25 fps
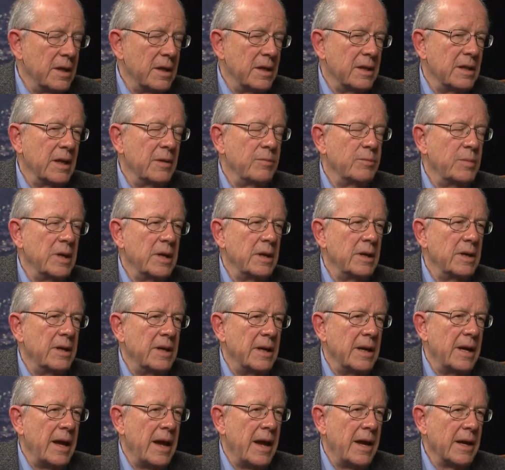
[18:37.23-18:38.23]
They've been in
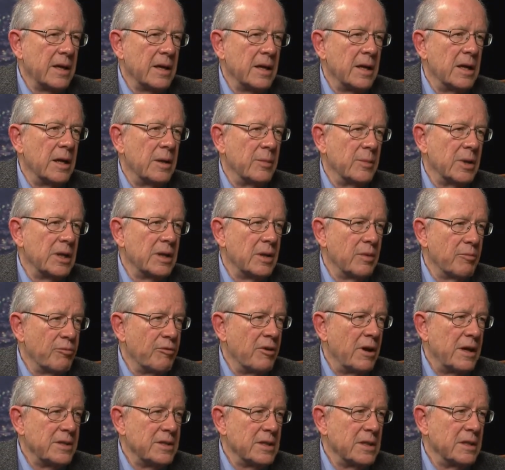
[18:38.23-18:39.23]
an economic
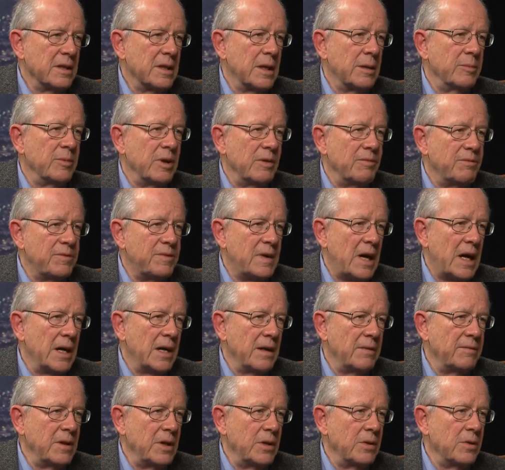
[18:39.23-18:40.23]
depression. I mean,
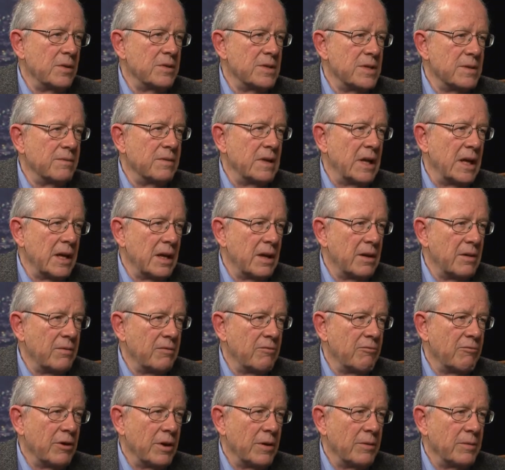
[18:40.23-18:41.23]
5 years of negative
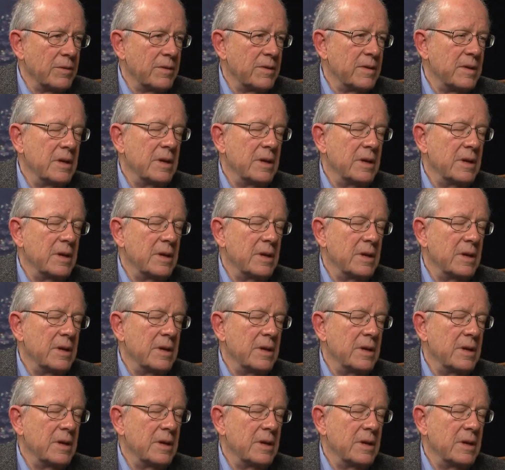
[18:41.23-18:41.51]
growth.